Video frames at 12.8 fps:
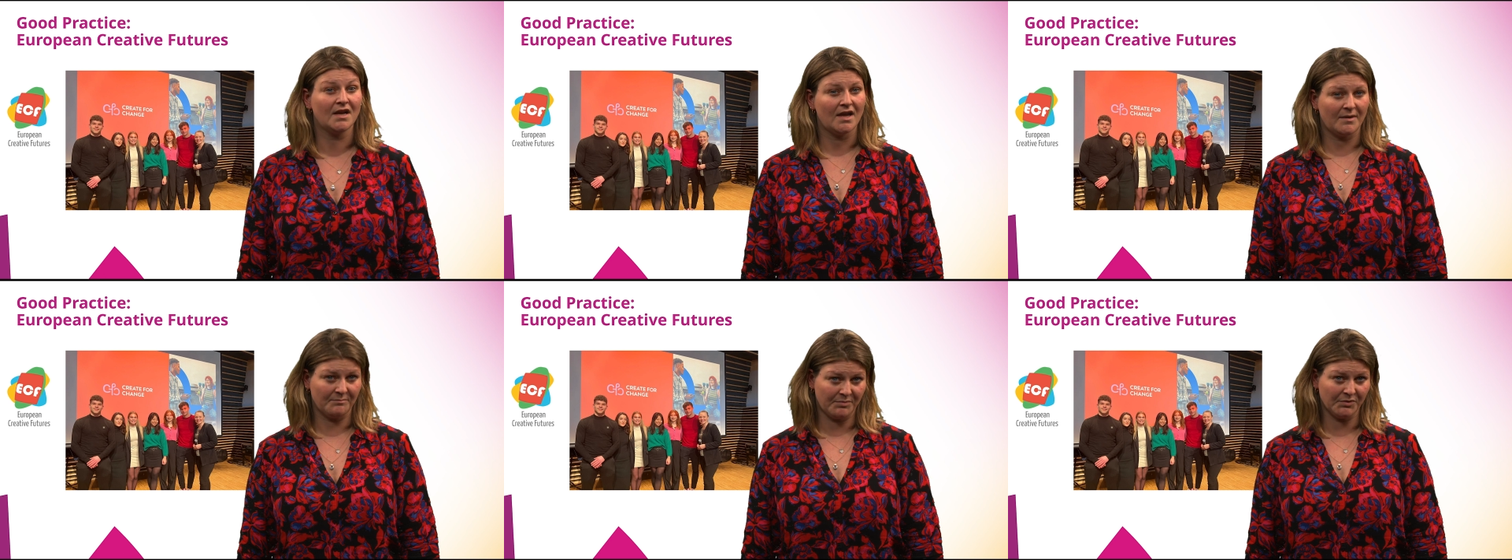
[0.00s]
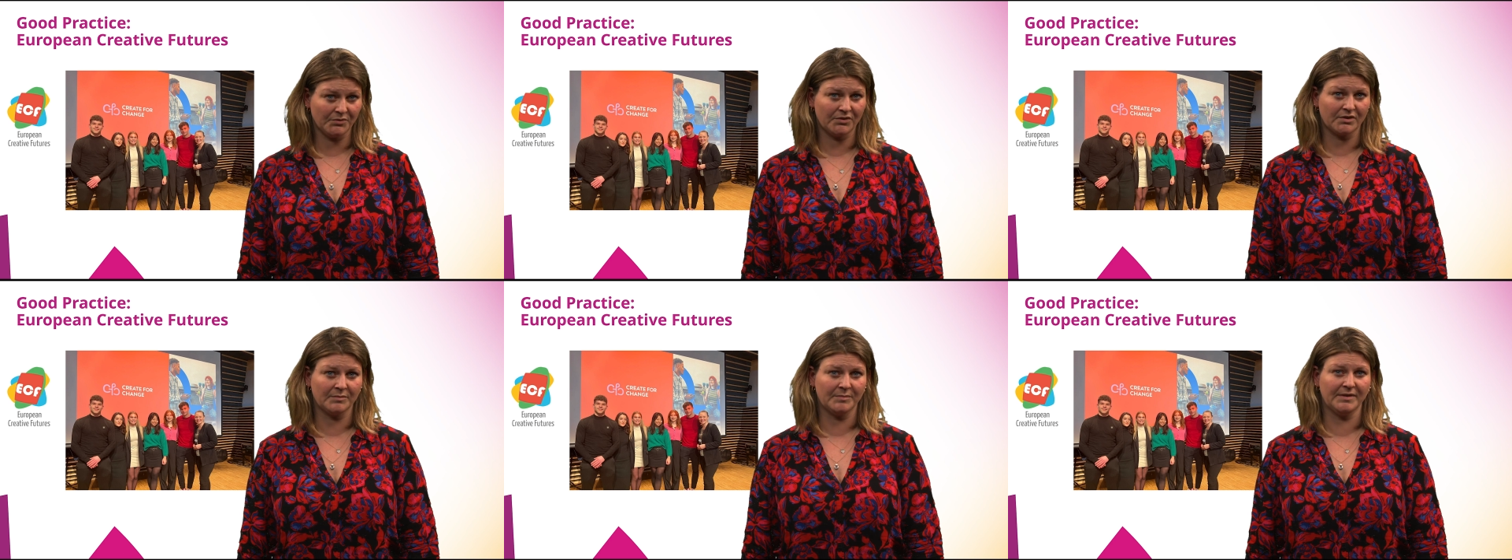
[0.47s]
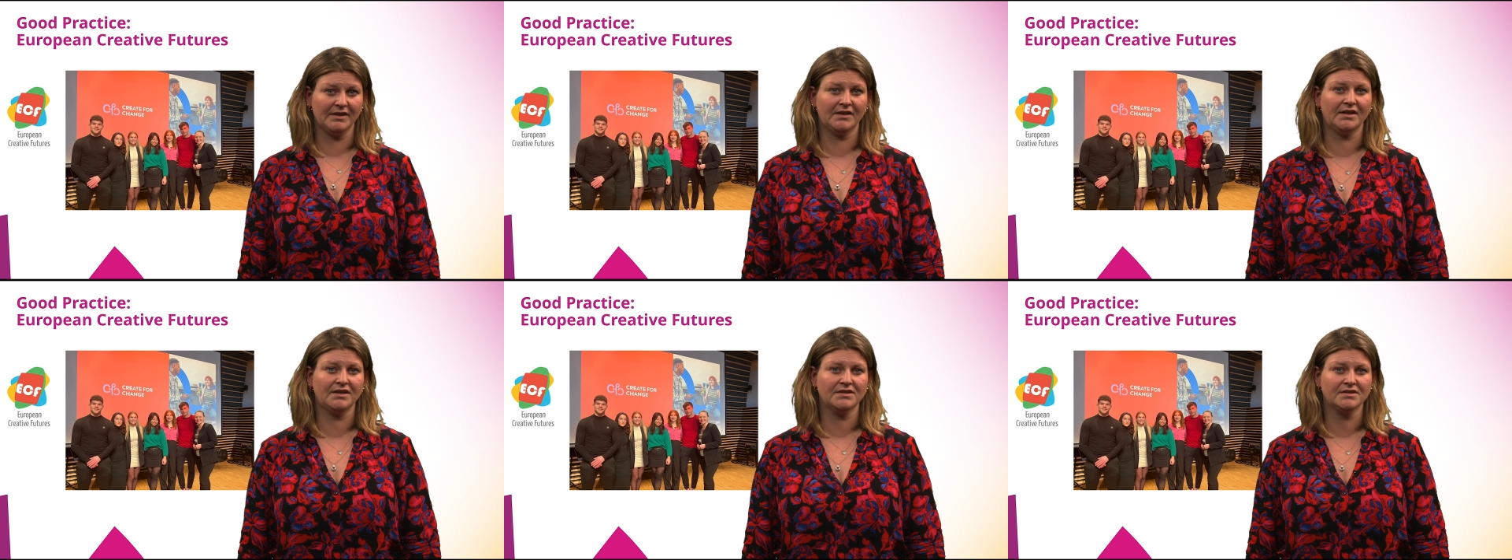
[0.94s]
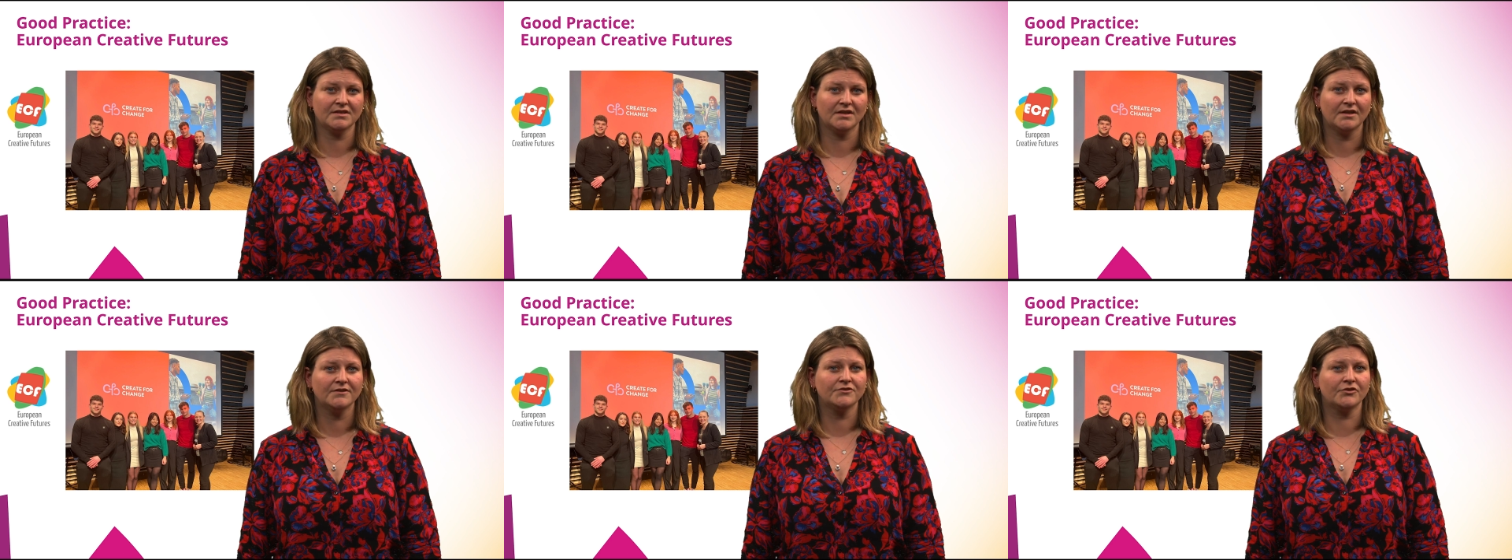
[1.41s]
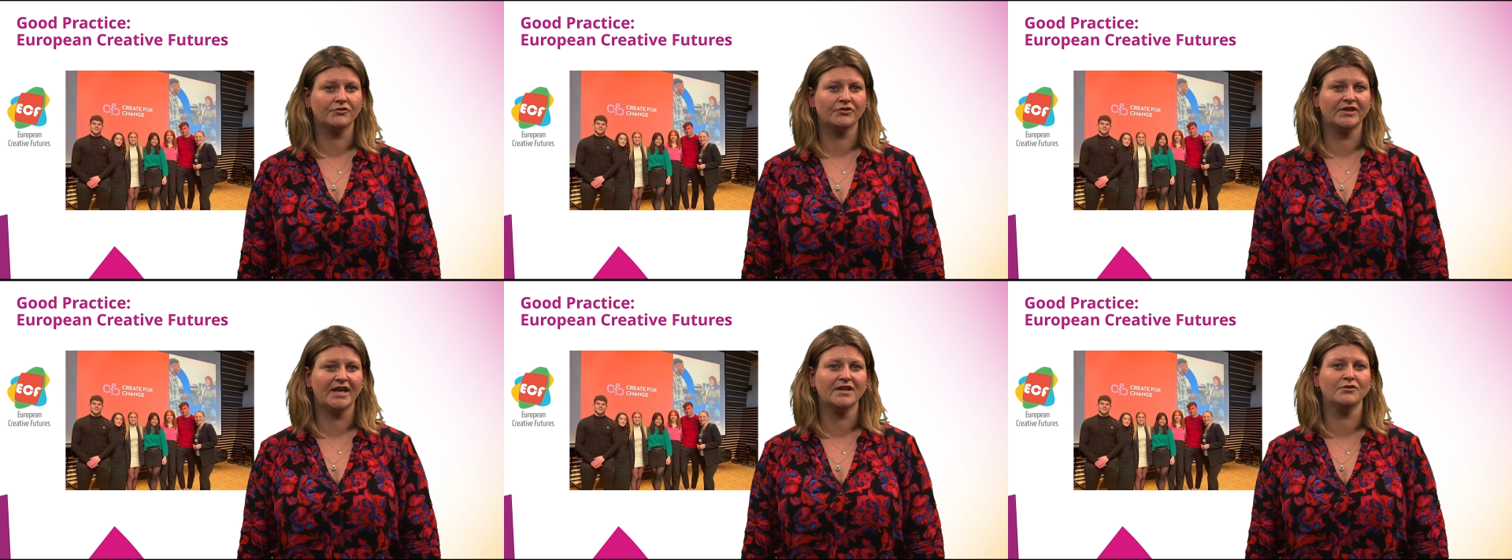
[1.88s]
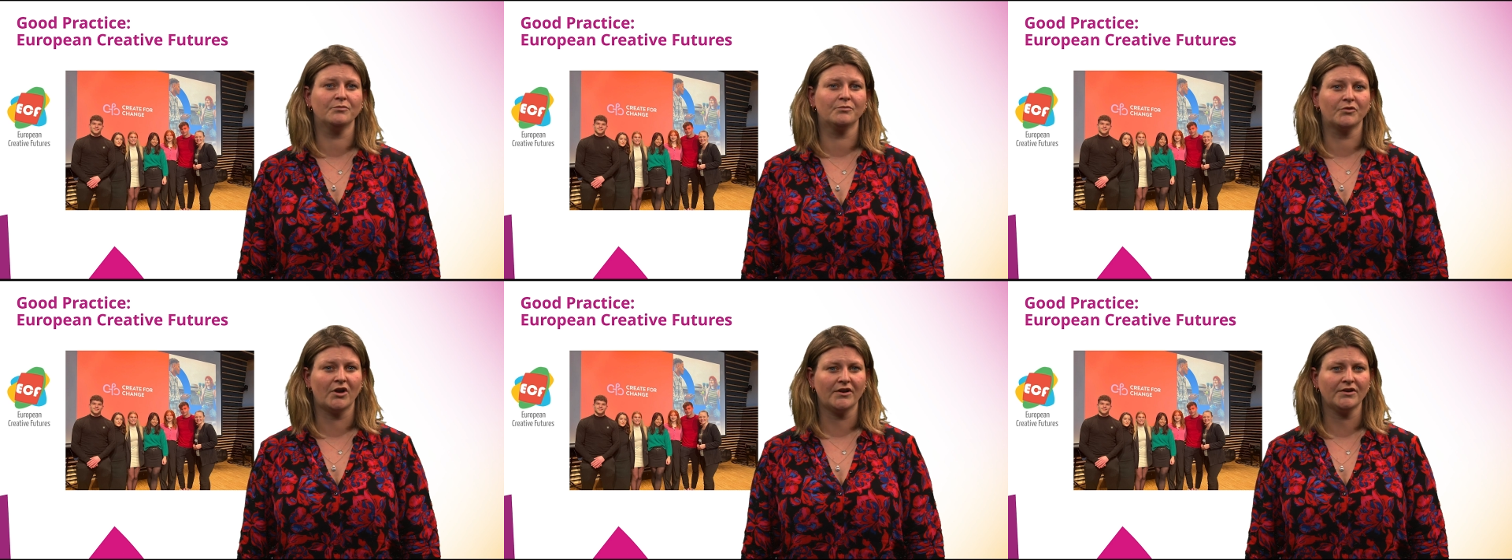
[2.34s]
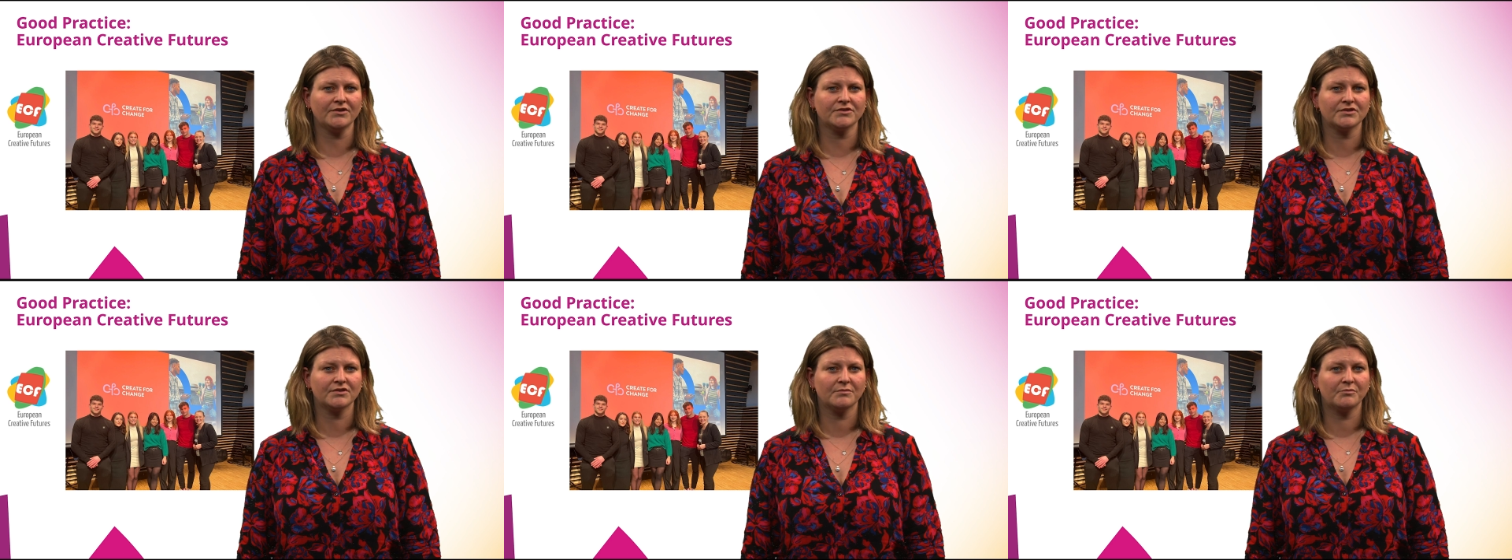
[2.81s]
and build their abilities to create new products,